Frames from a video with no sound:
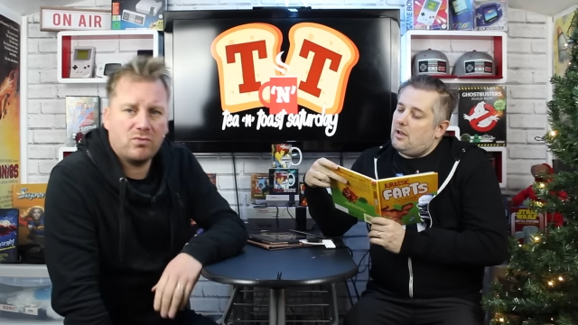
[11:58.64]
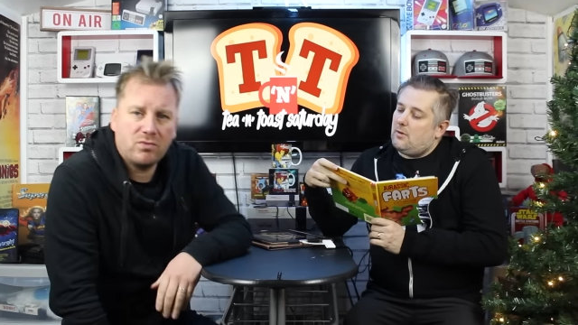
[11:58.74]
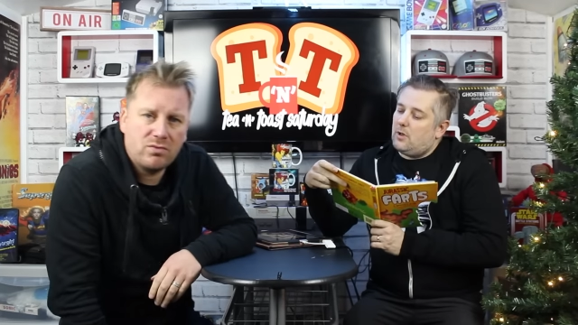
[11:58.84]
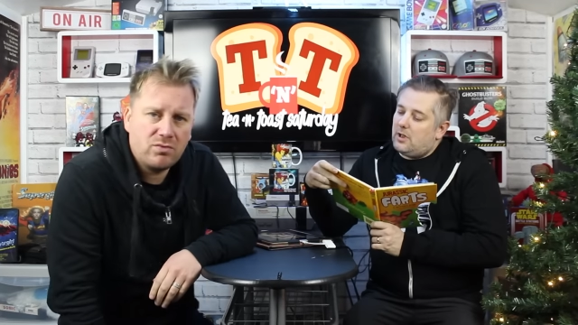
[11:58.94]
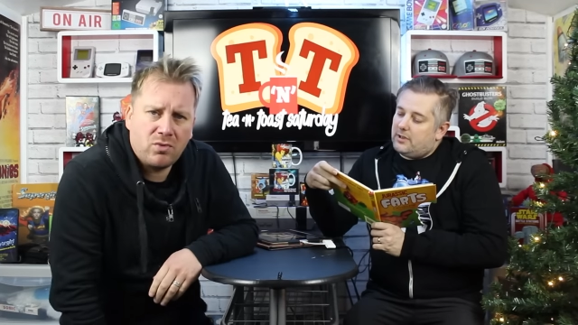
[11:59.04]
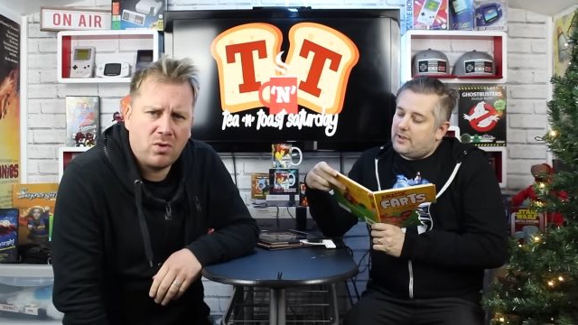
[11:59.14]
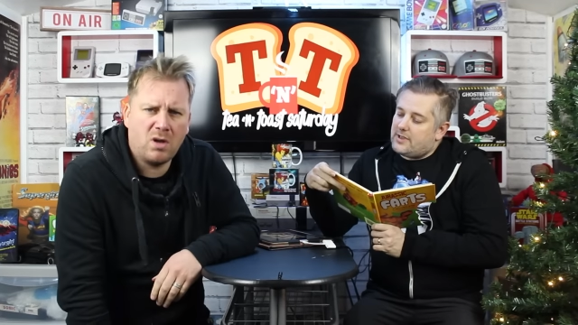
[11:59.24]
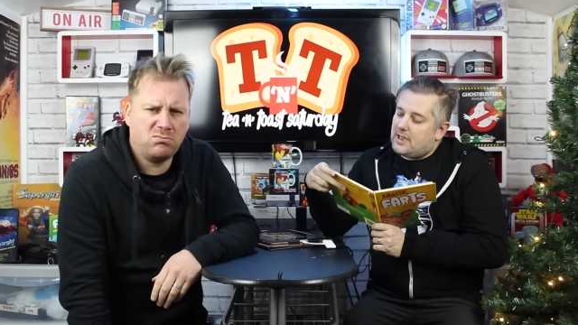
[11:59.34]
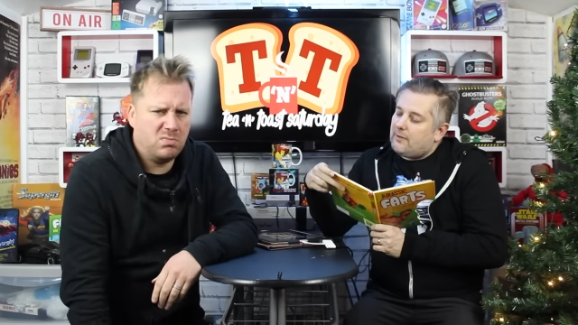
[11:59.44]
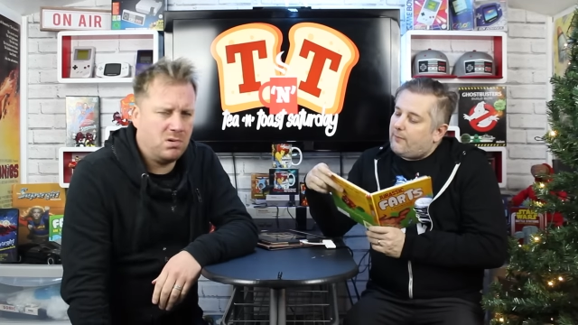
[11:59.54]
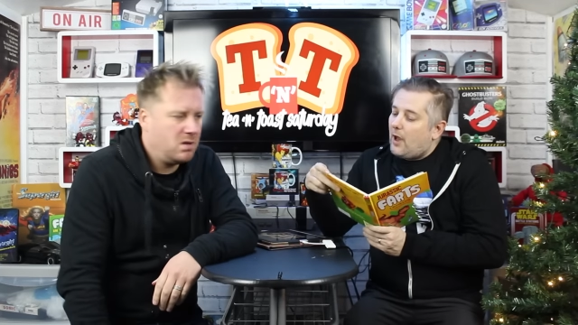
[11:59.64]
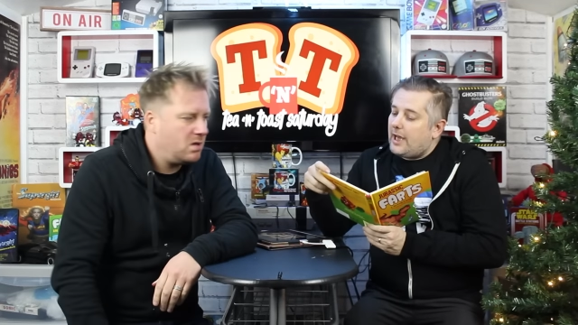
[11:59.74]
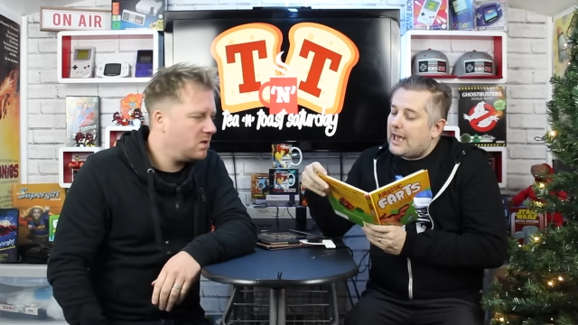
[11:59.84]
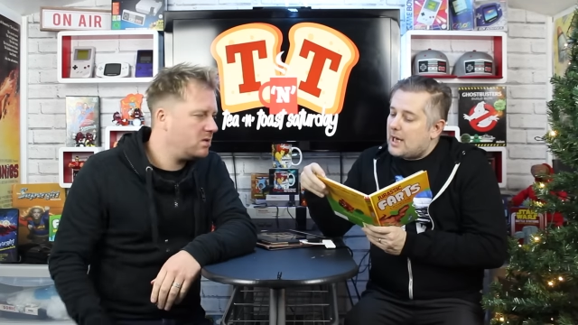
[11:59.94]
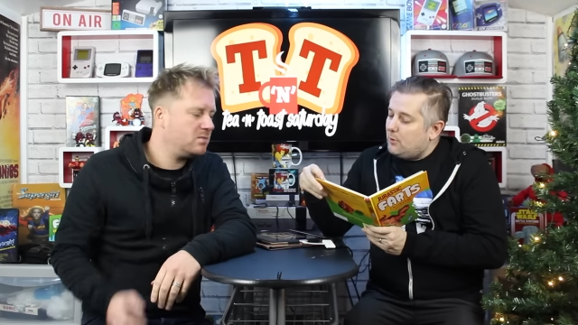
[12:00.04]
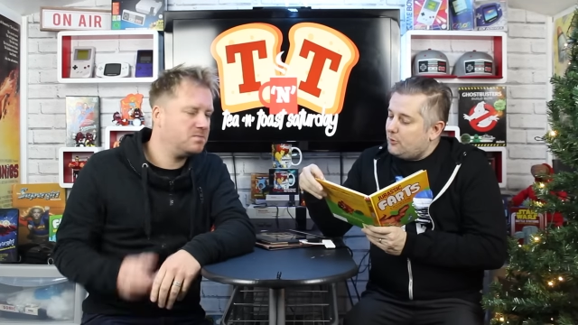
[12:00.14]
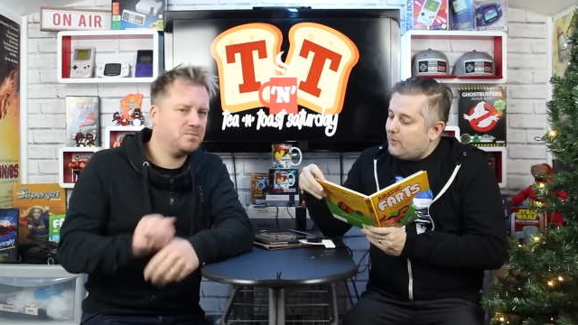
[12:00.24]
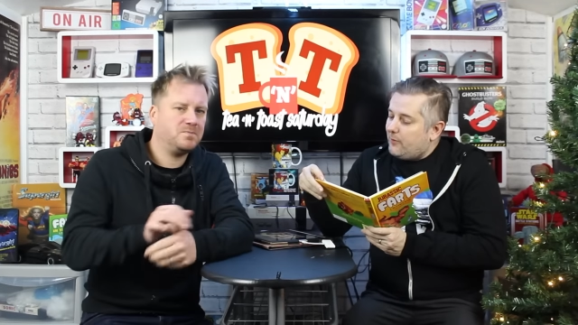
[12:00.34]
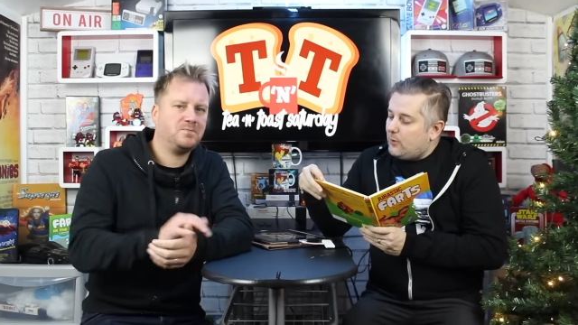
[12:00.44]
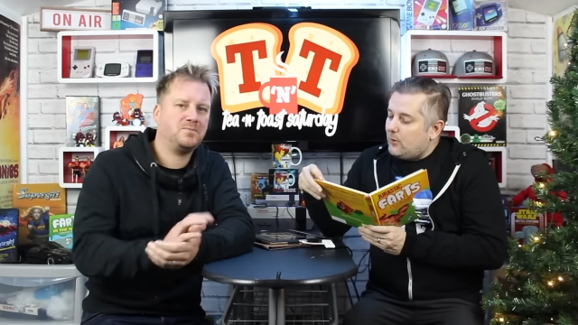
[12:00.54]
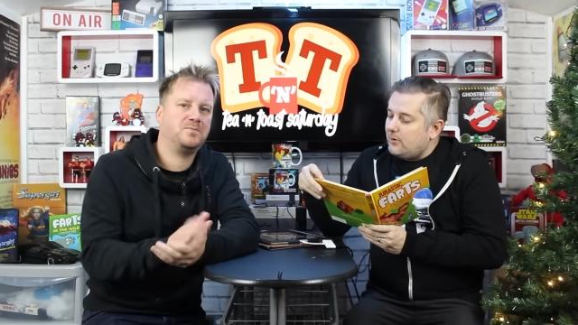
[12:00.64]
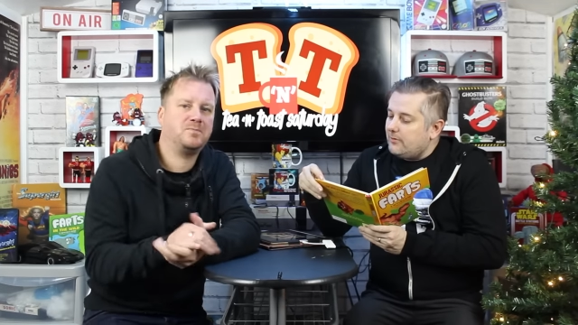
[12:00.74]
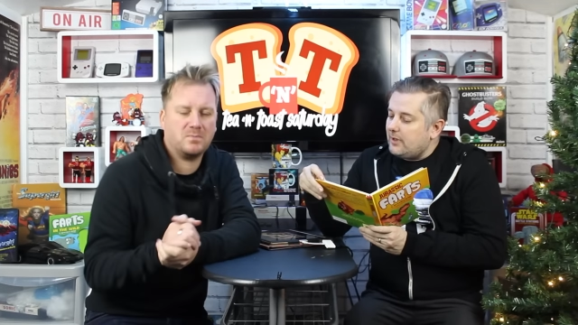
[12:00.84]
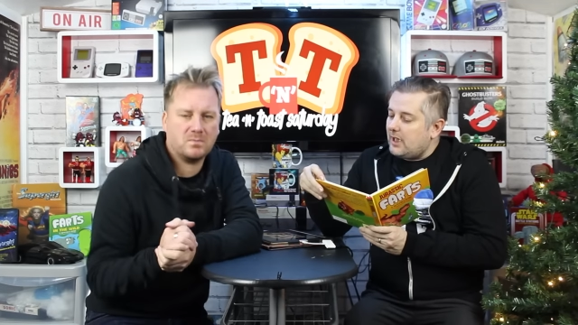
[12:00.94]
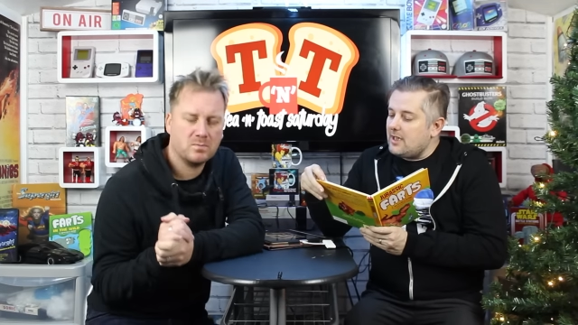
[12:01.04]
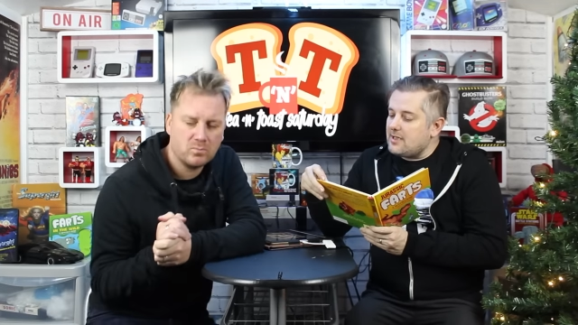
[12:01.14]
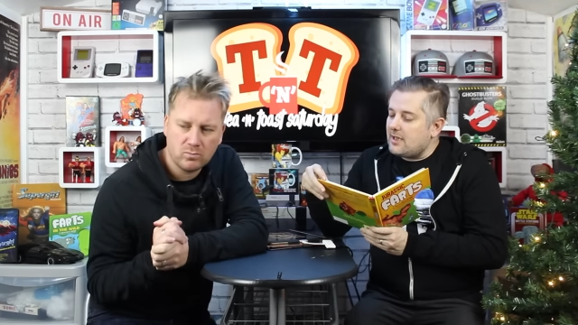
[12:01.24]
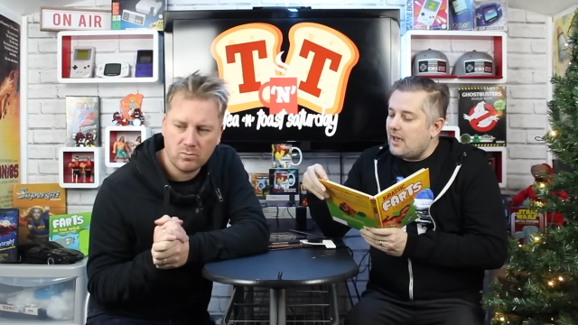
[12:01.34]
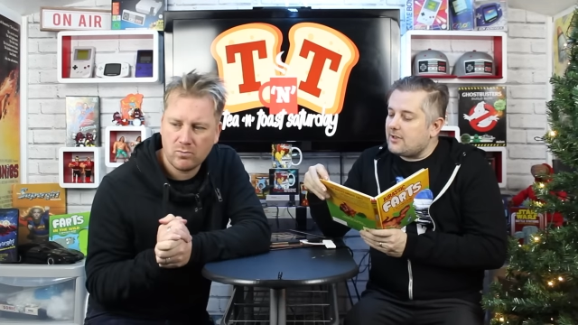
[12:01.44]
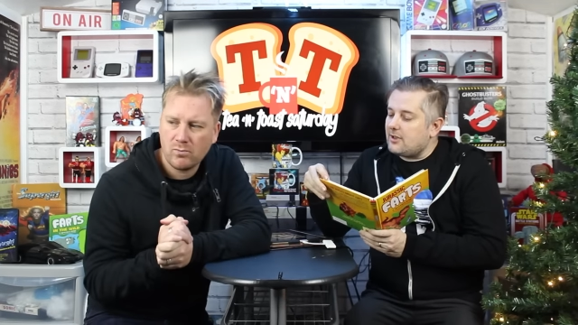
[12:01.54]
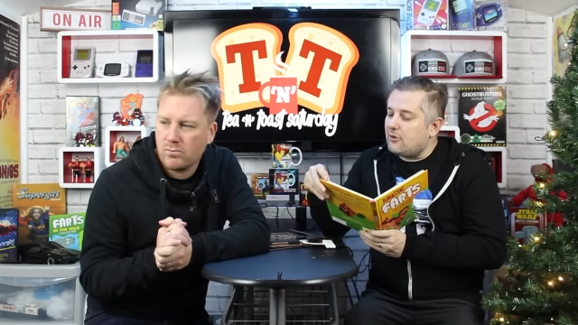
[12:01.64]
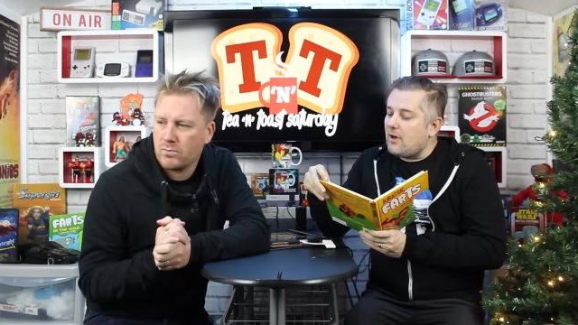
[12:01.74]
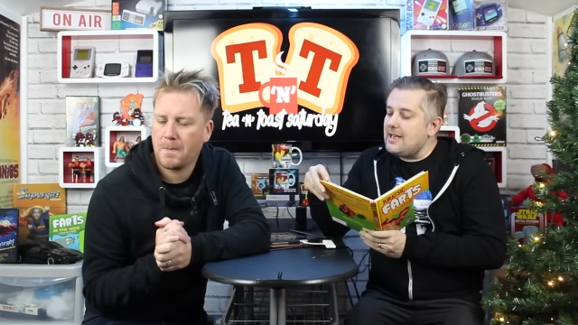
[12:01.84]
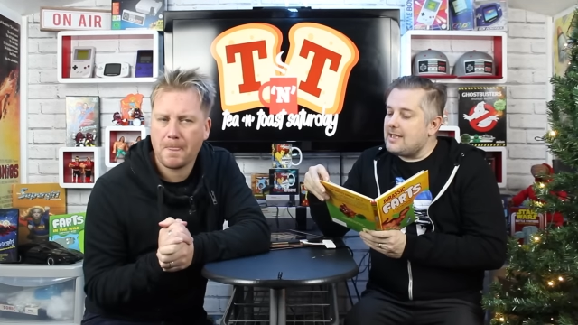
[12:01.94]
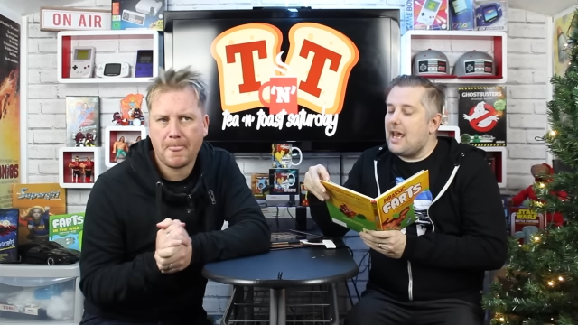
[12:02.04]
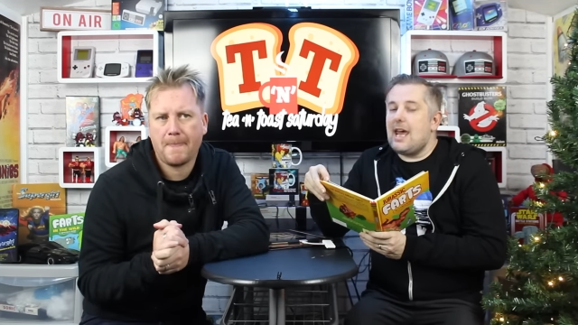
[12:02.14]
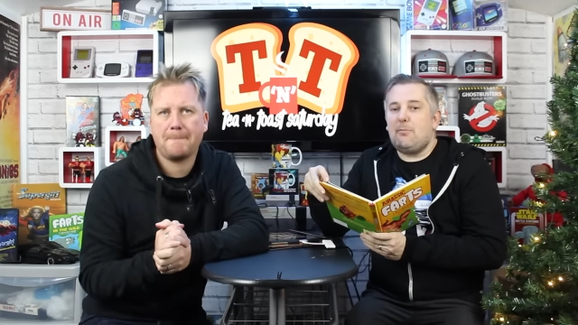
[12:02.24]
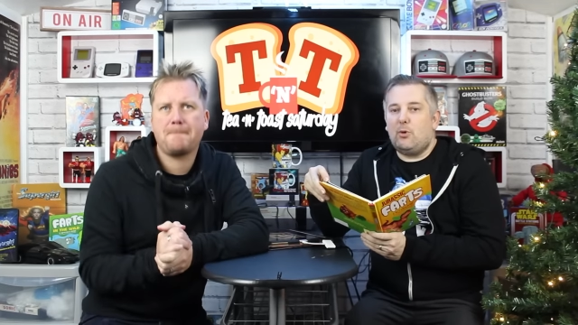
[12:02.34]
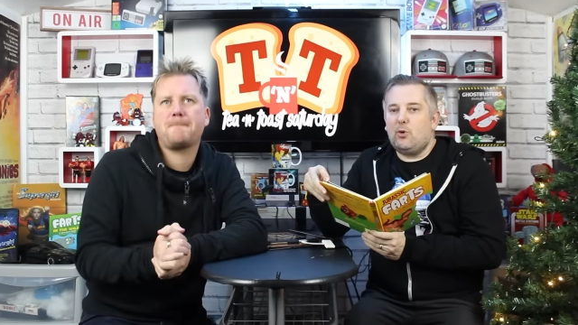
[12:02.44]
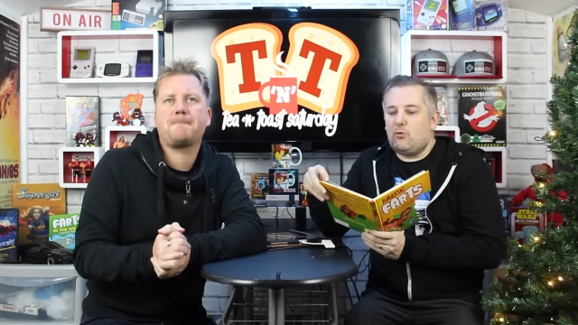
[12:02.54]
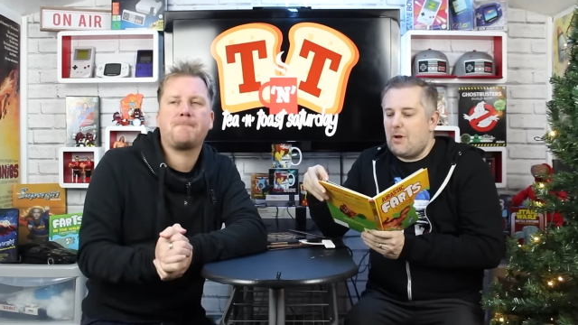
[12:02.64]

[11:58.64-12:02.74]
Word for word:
Speaker 1: The world had seen flying animals before, insects and great airborne